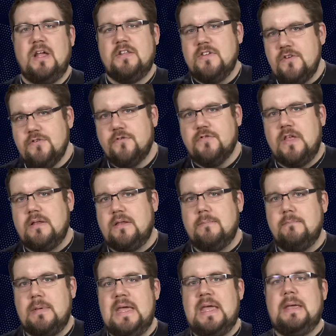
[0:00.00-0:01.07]
It's interesting
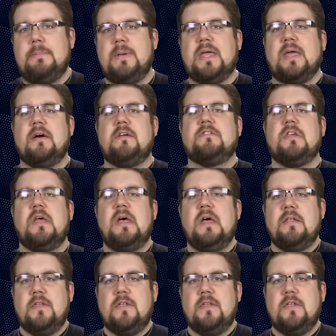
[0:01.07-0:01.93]
to me because